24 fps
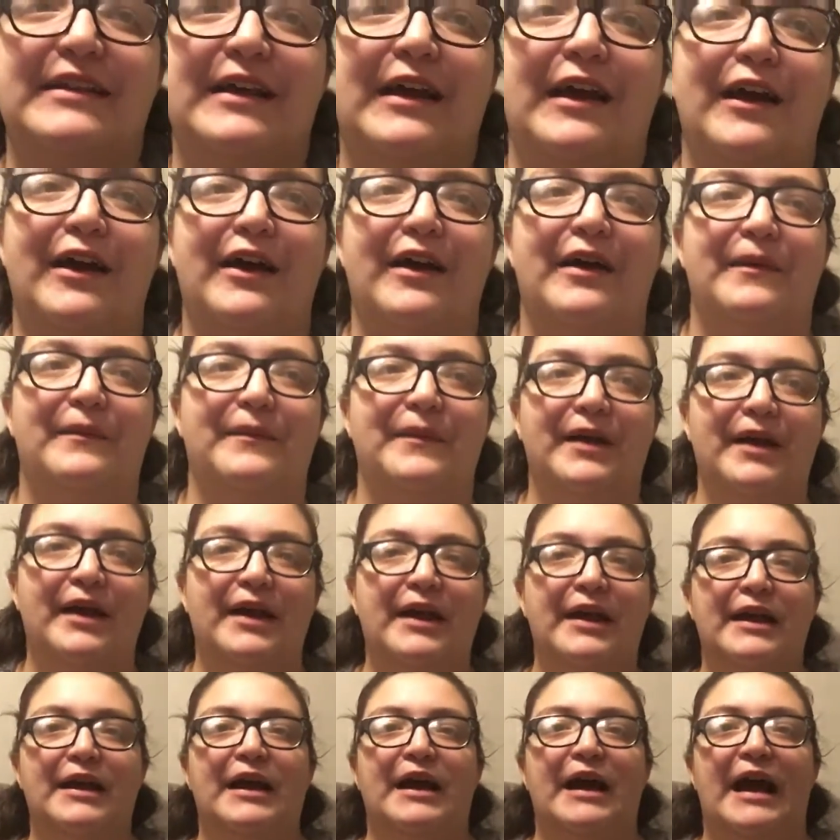
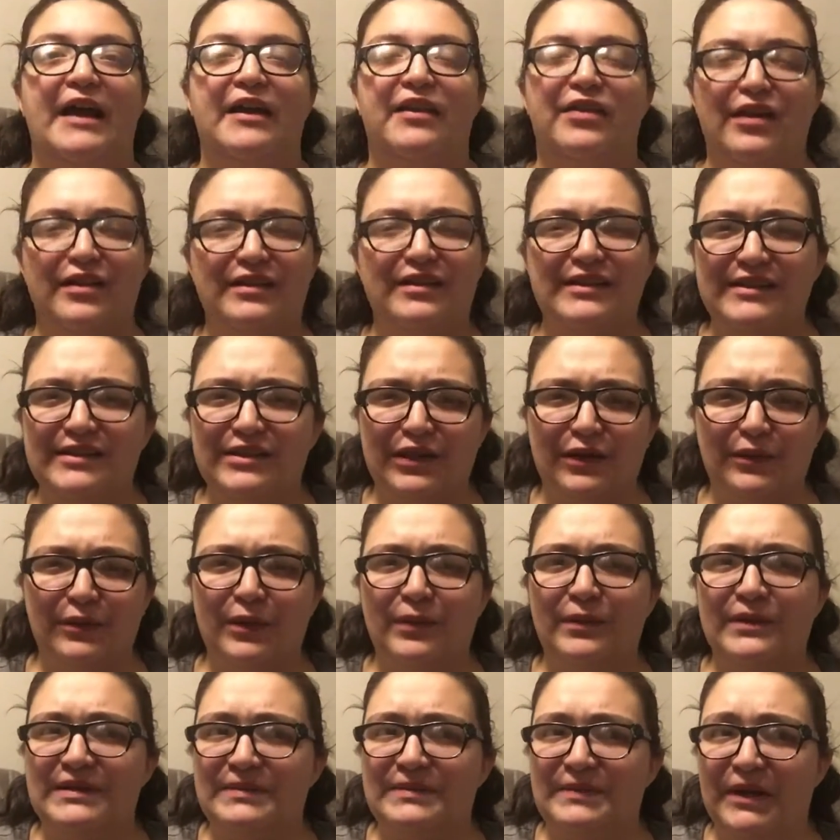I thought this Goodwill
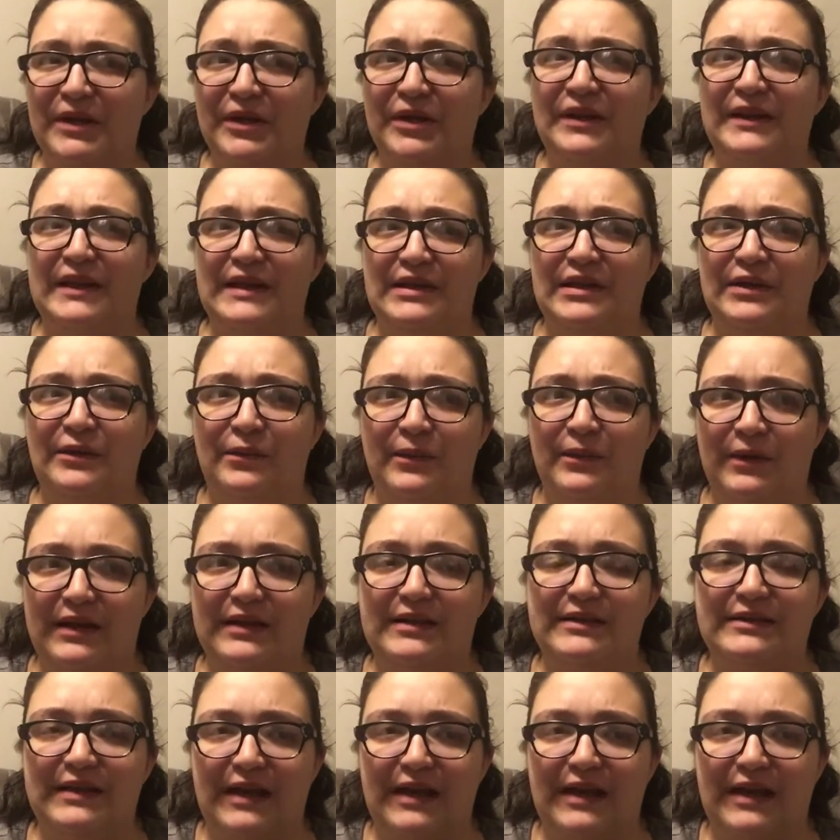was bigger than it was.